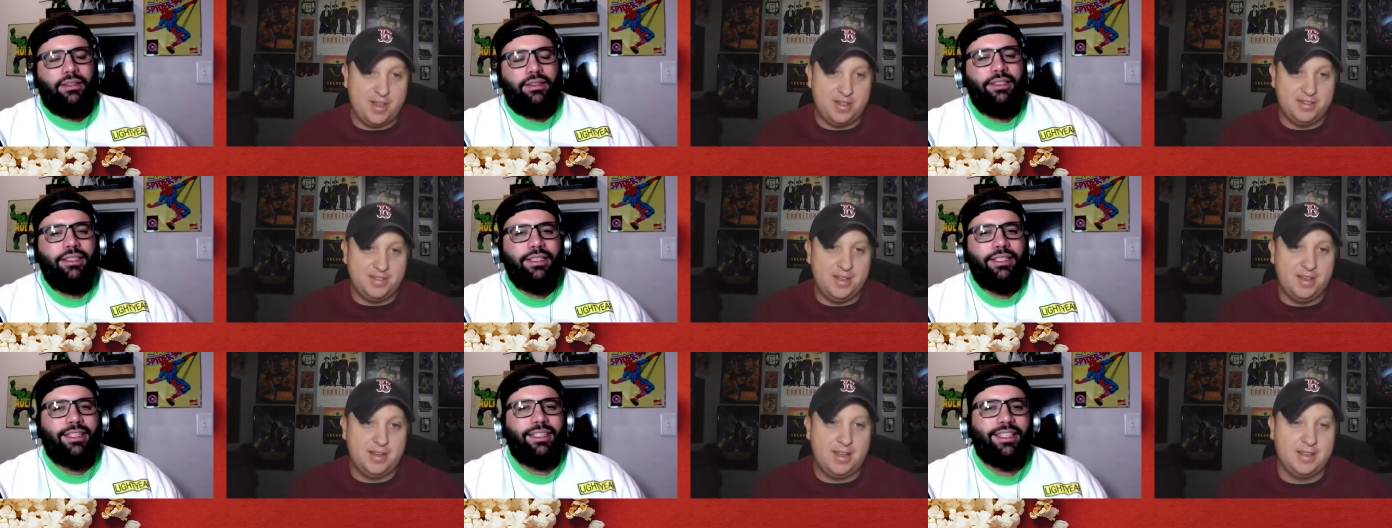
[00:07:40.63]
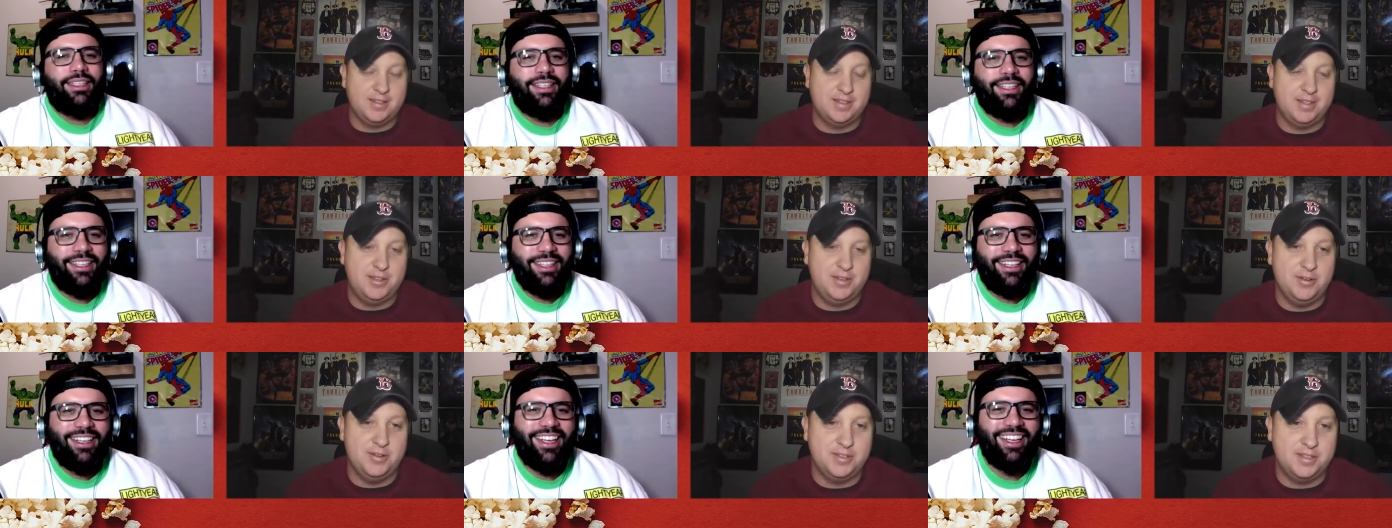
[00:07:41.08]
Speaker 1: I, I
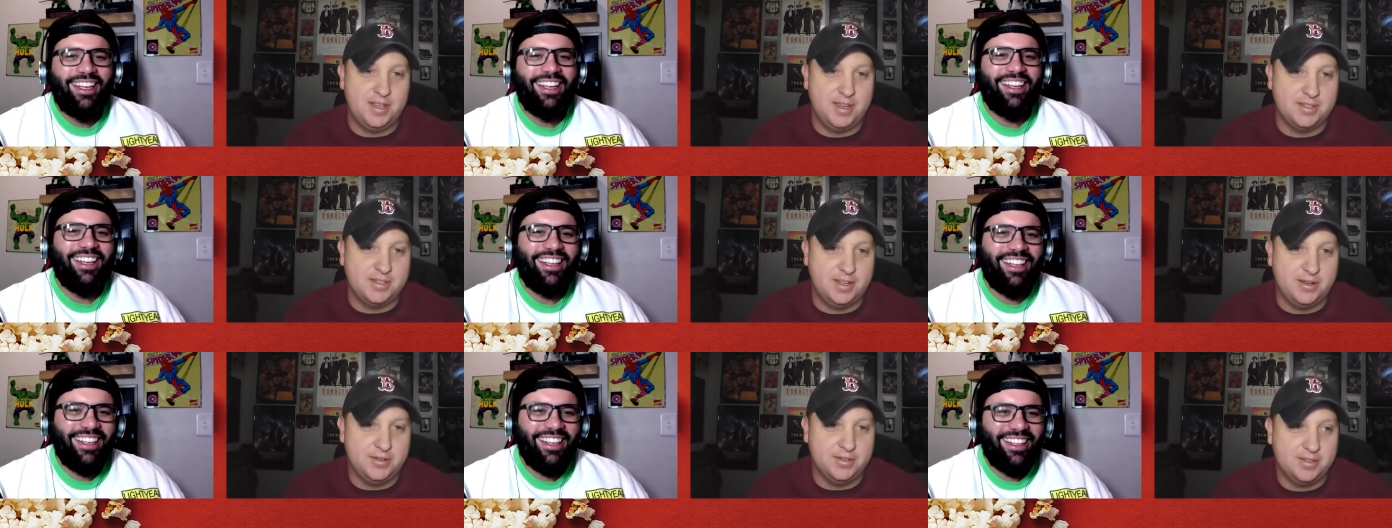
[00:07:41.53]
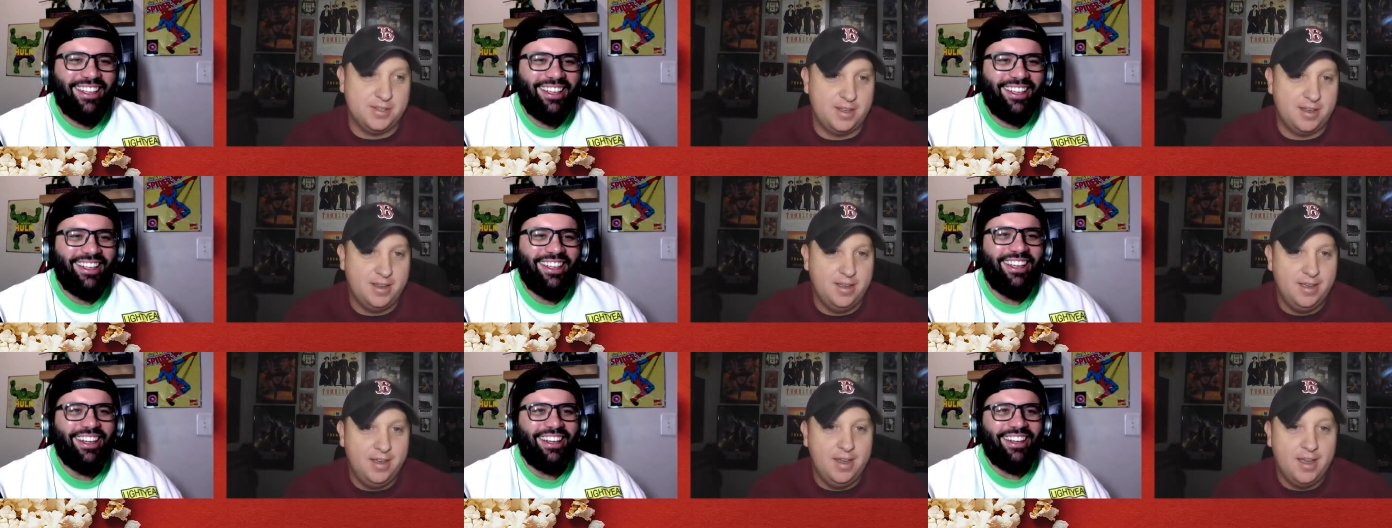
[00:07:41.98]
sent you a text. I was
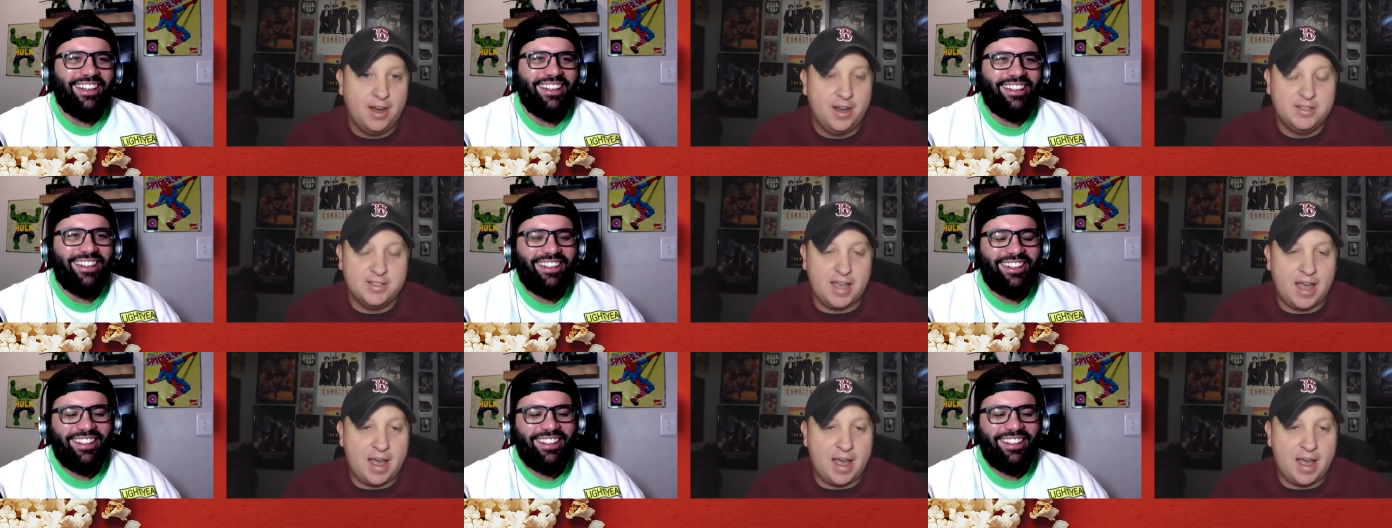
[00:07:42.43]
like, yeah,